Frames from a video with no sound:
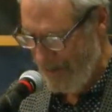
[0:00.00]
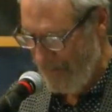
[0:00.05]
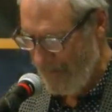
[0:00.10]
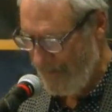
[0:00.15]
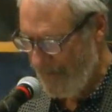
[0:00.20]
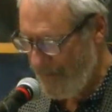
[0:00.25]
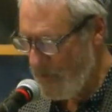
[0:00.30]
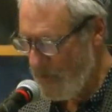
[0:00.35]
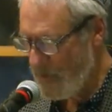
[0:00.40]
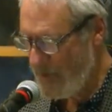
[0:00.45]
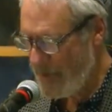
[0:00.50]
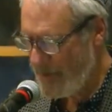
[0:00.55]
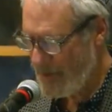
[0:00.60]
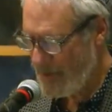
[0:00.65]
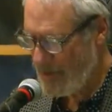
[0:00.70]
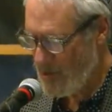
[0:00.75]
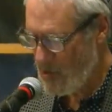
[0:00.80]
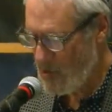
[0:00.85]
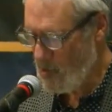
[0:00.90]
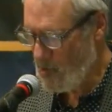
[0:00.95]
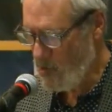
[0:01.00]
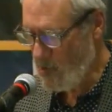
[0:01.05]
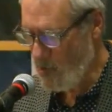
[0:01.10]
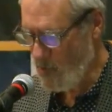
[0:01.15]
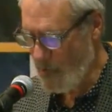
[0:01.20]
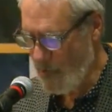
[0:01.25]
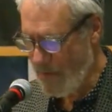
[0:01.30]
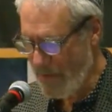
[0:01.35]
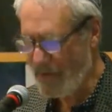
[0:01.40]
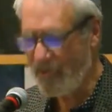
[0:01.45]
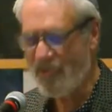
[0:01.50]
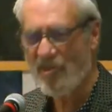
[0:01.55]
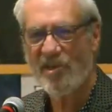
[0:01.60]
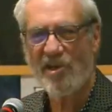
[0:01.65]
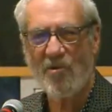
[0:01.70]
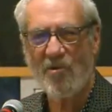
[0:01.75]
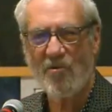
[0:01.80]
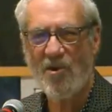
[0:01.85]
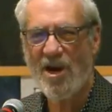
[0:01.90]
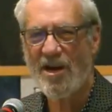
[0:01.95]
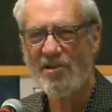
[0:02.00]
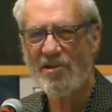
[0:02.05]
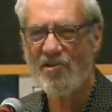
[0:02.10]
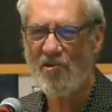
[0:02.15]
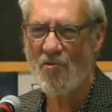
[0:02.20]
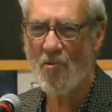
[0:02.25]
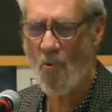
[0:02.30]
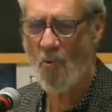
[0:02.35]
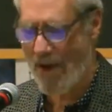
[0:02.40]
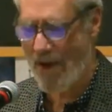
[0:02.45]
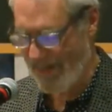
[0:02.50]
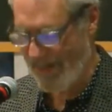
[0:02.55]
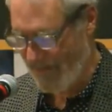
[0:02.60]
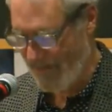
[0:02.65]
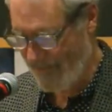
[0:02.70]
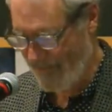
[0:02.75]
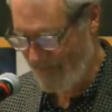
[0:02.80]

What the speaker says: fumit goo melting around your waist,